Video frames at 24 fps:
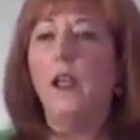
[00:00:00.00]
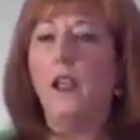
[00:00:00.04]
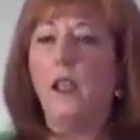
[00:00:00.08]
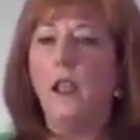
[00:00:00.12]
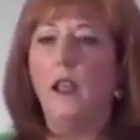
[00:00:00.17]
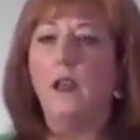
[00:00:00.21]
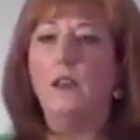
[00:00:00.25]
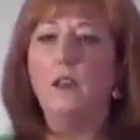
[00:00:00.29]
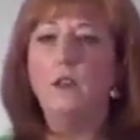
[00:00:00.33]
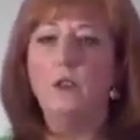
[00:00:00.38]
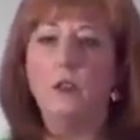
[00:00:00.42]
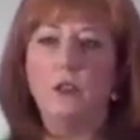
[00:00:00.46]

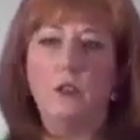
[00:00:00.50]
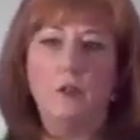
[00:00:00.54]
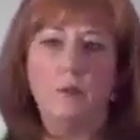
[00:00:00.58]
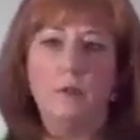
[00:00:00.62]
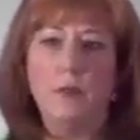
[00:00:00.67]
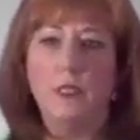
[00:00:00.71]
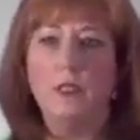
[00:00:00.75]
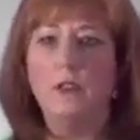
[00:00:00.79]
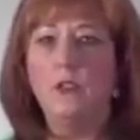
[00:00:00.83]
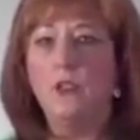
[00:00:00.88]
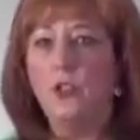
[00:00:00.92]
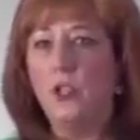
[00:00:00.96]
and you should
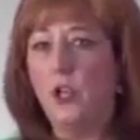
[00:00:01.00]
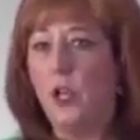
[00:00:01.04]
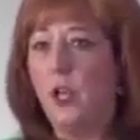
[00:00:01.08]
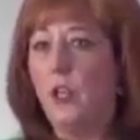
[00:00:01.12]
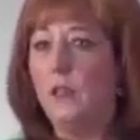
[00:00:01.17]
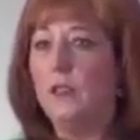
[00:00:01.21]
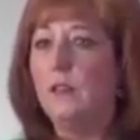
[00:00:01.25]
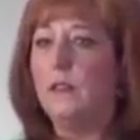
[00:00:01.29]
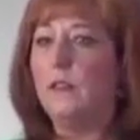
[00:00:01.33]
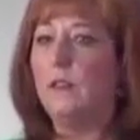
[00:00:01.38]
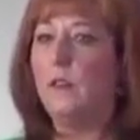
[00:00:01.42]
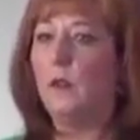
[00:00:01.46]
be
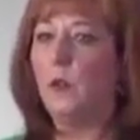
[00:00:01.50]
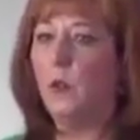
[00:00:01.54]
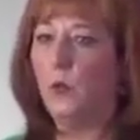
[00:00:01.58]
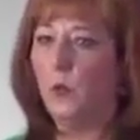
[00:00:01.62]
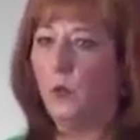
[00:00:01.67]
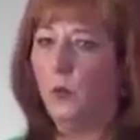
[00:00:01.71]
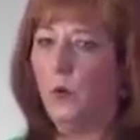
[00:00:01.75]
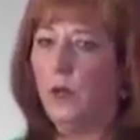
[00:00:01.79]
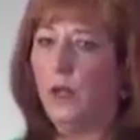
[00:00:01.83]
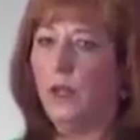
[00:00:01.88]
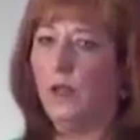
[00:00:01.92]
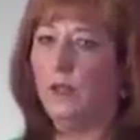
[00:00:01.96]
just
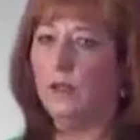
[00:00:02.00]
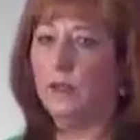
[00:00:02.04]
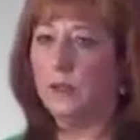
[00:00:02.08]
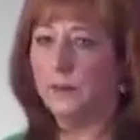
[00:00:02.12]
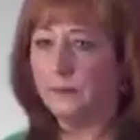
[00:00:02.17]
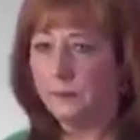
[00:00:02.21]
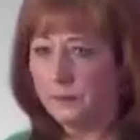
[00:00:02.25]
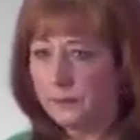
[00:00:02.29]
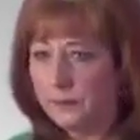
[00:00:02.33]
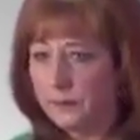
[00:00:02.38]
great.